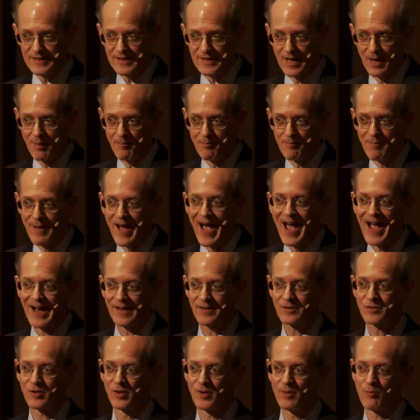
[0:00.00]
come
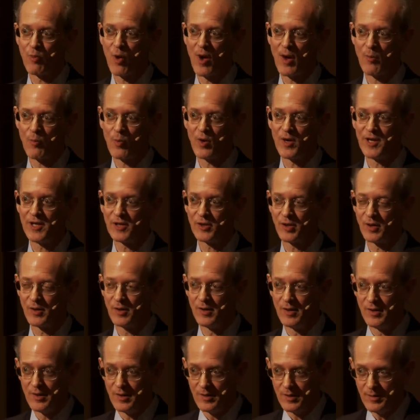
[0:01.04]
back to the point where he
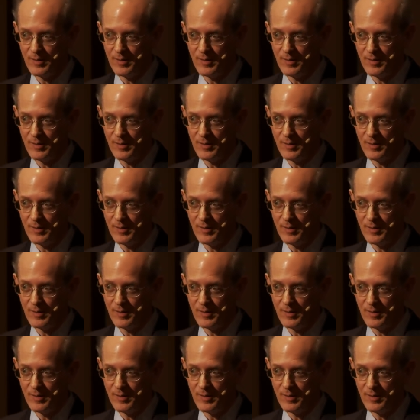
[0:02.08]
could